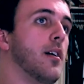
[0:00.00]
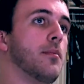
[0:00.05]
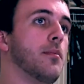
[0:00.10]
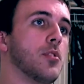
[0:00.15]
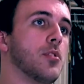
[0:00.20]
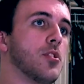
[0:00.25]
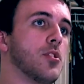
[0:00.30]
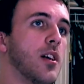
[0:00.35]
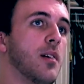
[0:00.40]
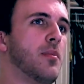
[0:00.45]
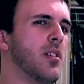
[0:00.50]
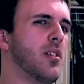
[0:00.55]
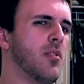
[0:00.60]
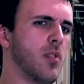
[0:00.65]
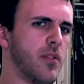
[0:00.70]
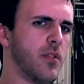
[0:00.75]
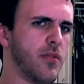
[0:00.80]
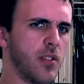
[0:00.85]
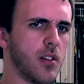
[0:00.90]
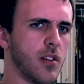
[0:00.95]
So I'm going to
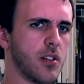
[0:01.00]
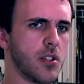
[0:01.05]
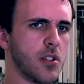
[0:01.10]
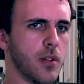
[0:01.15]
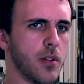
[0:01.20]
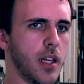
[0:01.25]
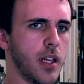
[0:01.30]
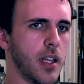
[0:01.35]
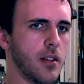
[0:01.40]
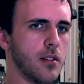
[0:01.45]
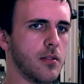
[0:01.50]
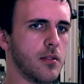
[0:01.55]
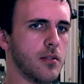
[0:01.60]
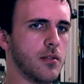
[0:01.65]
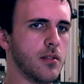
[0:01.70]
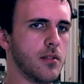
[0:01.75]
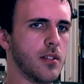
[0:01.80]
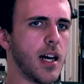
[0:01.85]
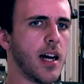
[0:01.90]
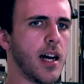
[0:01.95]
refer to it
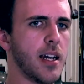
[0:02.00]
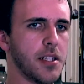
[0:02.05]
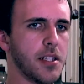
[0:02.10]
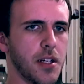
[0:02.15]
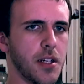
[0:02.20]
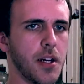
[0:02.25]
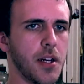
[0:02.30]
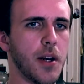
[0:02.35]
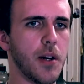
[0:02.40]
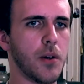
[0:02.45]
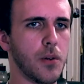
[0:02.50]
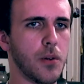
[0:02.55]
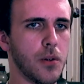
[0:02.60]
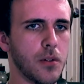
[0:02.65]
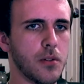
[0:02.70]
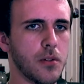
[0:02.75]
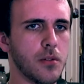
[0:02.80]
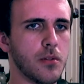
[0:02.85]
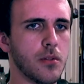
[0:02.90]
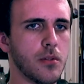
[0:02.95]
not as O,
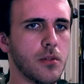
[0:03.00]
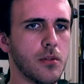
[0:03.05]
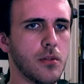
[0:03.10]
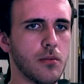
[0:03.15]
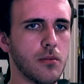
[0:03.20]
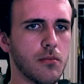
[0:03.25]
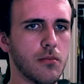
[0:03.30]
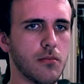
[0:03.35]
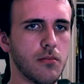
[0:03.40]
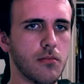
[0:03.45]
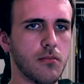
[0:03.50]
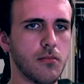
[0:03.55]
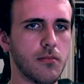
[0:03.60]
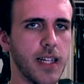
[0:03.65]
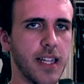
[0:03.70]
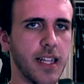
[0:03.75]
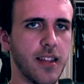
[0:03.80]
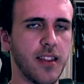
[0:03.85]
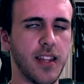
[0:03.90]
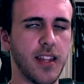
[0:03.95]

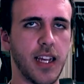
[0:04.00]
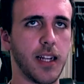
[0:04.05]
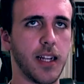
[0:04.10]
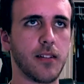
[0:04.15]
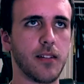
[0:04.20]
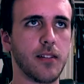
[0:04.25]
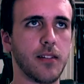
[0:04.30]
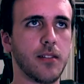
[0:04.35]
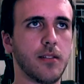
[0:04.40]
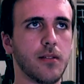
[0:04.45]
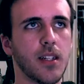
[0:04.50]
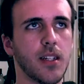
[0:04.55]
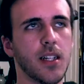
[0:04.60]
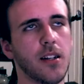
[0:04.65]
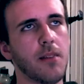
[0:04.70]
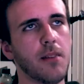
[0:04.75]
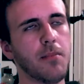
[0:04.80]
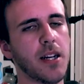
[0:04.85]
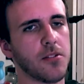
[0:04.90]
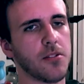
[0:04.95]
I think. I
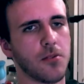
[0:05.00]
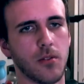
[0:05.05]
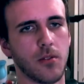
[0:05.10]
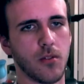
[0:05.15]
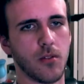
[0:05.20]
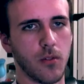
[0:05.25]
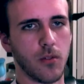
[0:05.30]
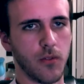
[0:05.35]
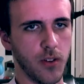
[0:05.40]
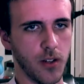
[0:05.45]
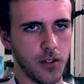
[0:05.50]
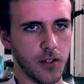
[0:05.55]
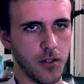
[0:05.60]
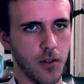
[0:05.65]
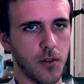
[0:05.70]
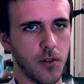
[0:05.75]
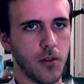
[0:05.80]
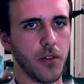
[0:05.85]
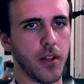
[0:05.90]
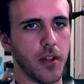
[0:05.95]
might as well refer to the
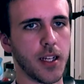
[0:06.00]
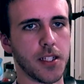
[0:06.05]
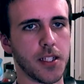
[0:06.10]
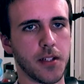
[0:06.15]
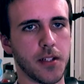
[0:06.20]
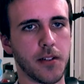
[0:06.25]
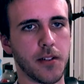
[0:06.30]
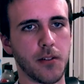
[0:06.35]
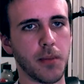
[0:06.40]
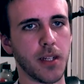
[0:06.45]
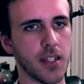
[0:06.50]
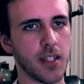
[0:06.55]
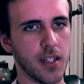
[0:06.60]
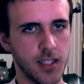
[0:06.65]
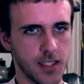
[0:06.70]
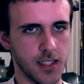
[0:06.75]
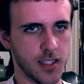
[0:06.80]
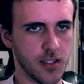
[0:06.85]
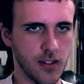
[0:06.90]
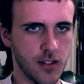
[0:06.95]
whole thing as O,
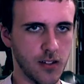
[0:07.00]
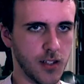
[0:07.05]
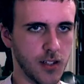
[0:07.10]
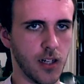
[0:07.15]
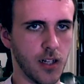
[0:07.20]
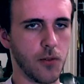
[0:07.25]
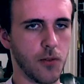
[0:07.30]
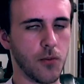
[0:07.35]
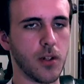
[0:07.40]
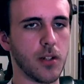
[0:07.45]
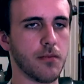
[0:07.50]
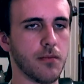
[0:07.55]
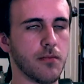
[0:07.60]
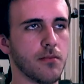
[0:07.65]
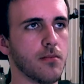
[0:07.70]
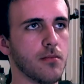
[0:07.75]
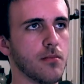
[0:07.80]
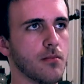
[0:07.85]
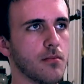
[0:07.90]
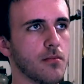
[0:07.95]
because it's all kind of one
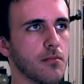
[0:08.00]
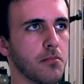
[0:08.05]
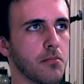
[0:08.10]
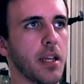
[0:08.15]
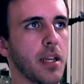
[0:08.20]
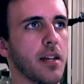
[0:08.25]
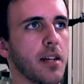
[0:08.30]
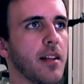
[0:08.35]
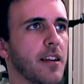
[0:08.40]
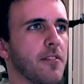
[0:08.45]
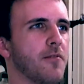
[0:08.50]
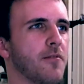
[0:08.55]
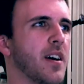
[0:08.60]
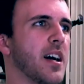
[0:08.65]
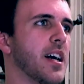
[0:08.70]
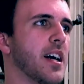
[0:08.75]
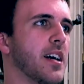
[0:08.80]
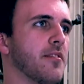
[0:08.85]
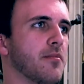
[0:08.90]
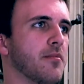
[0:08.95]
big
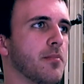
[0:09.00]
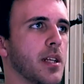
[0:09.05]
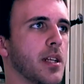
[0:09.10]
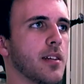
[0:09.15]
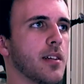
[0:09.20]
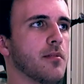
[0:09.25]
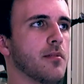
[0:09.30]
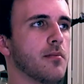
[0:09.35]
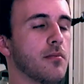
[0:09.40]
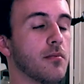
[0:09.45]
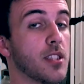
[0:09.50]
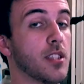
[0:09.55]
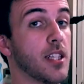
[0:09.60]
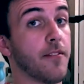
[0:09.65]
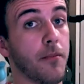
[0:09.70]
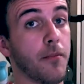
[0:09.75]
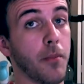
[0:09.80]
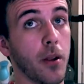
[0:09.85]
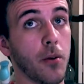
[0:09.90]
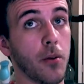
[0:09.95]

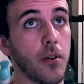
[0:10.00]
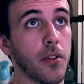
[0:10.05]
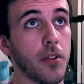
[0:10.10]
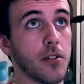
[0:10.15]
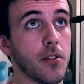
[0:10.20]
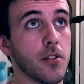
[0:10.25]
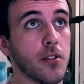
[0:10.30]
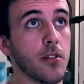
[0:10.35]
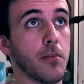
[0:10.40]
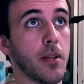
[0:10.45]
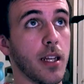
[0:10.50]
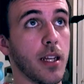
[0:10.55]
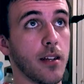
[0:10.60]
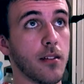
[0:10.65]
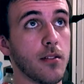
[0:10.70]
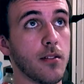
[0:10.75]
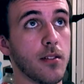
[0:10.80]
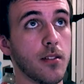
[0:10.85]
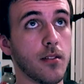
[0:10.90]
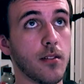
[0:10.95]
7 minute with a 2 minute
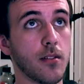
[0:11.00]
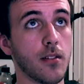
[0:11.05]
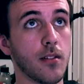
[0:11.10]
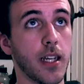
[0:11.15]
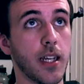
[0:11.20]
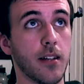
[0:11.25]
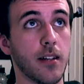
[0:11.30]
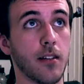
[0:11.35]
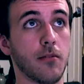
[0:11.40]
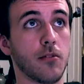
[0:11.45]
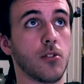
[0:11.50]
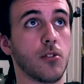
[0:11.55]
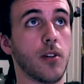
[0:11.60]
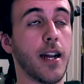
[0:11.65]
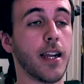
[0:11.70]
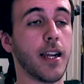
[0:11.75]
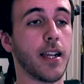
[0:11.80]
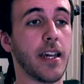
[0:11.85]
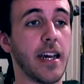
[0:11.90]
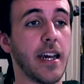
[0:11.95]
hidden
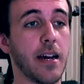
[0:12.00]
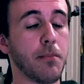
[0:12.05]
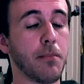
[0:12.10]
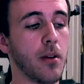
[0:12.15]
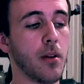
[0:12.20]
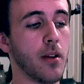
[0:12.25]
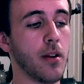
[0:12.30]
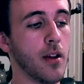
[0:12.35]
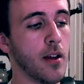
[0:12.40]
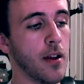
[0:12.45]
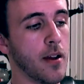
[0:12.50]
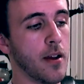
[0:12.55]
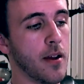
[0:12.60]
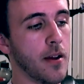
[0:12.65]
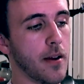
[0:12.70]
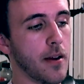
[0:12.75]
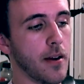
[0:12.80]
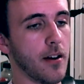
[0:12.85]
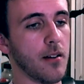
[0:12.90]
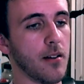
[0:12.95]
track gap.
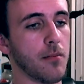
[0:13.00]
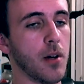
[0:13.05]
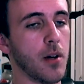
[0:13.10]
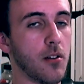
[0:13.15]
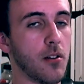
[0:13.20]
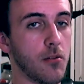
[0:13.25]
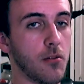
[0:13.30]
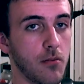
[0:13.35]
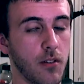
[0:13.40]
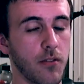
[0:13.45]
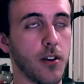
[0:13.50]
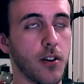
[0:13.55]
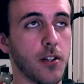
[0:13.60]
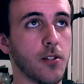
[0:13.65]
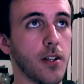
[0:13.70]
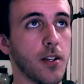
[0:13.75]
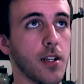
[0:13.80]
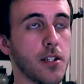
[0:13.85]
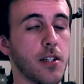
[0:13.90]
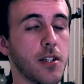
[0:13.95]
I'll refer
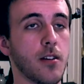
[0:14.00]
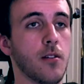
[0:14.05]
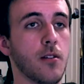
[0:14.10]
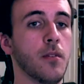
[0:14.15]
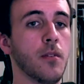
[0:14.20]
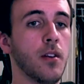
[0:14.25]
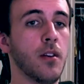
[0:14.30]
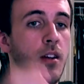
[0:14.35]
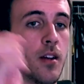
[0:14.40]
to it as O.